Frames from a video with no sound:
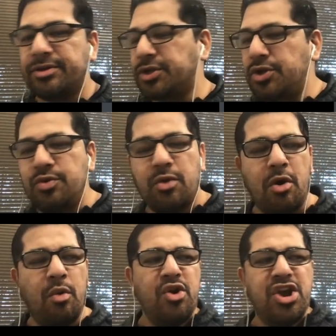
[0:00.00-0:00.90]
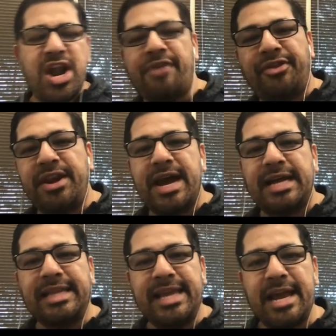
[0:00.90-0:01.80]
So you owe nothing
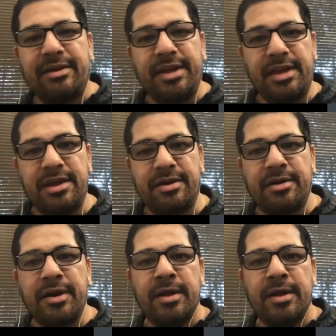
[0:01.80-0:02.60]
at the end of the year.